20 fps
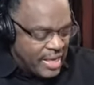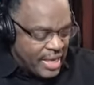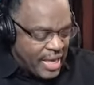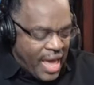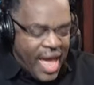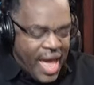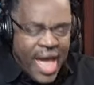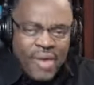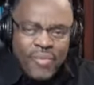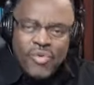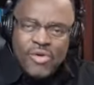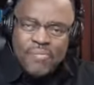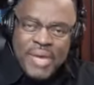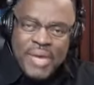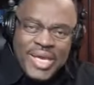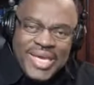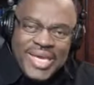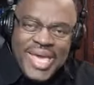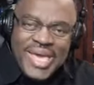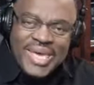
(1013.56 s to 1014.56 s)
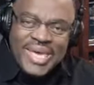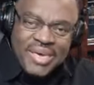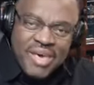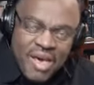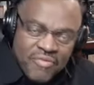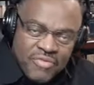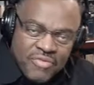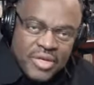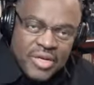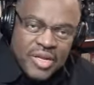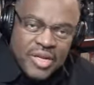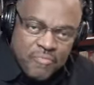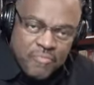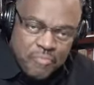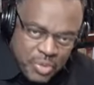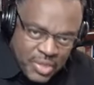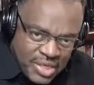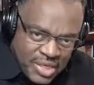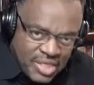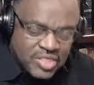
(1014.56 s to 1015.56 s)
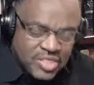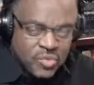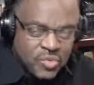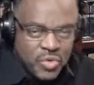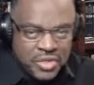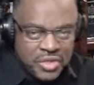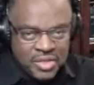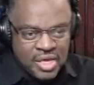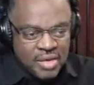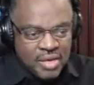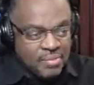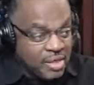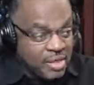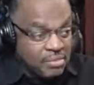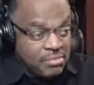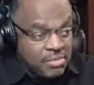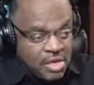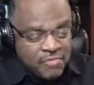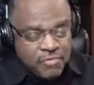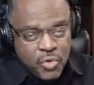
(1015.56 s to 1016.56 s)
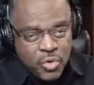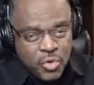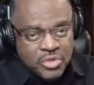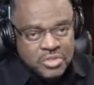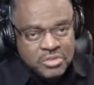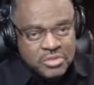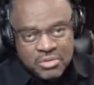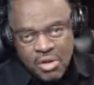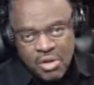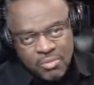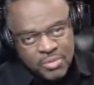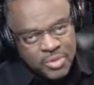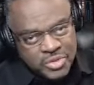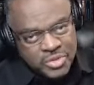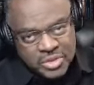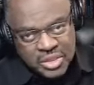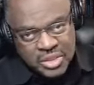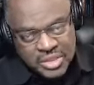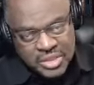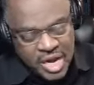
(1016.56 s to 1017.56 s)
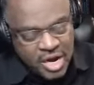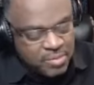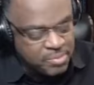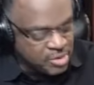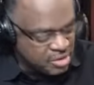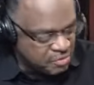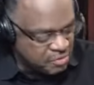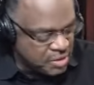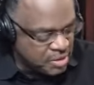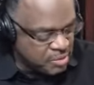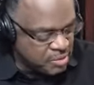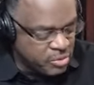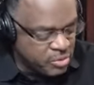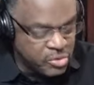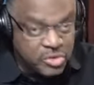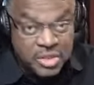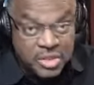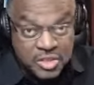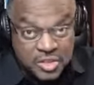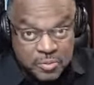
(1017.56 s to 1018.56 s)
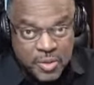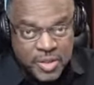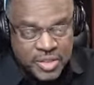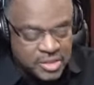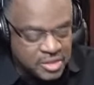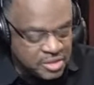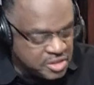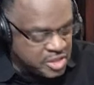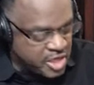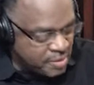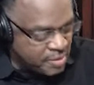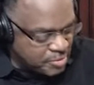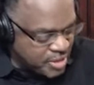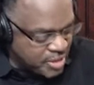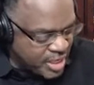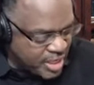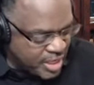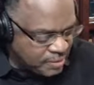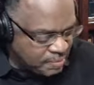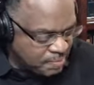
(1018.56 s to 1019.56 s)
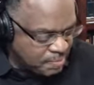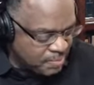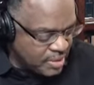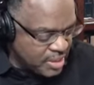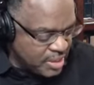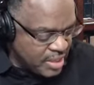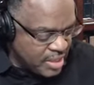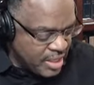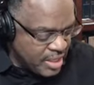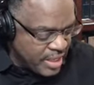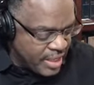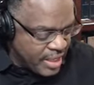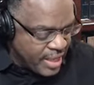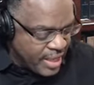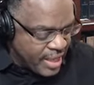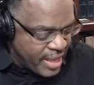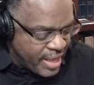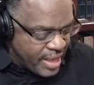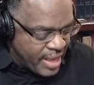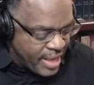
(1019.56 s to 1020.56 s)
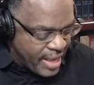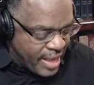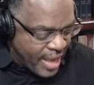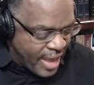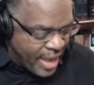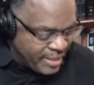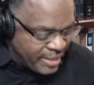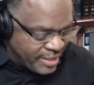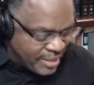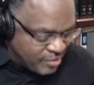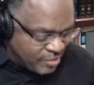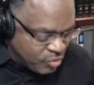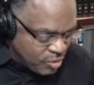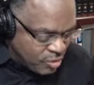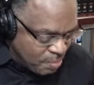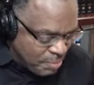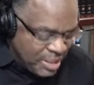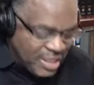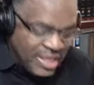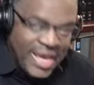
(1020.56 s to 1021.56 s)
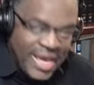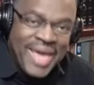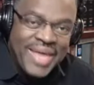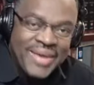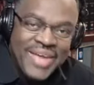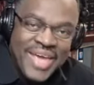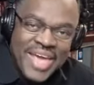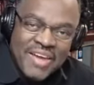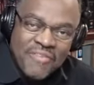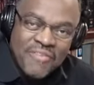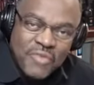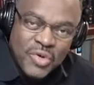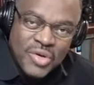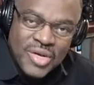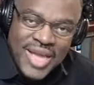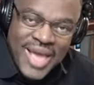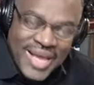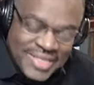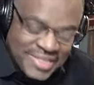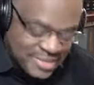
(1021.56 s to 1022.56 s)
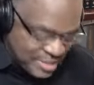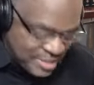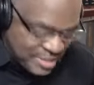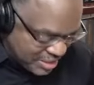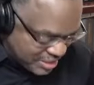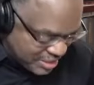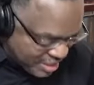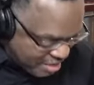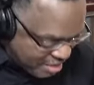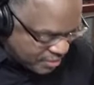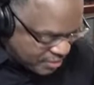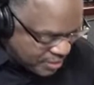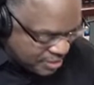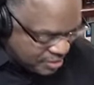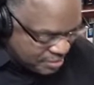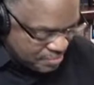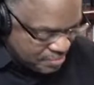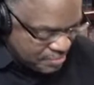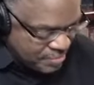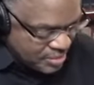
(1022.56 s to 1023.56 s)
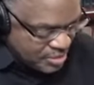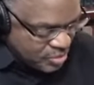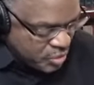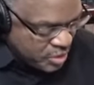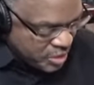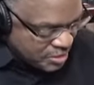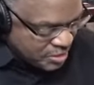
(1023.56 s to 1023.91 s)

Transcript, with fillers: I will make a covenant of peace with them. And of course, almost the entire book of Hebrews, and especially chapter eight. And it will be an everlasting covenant with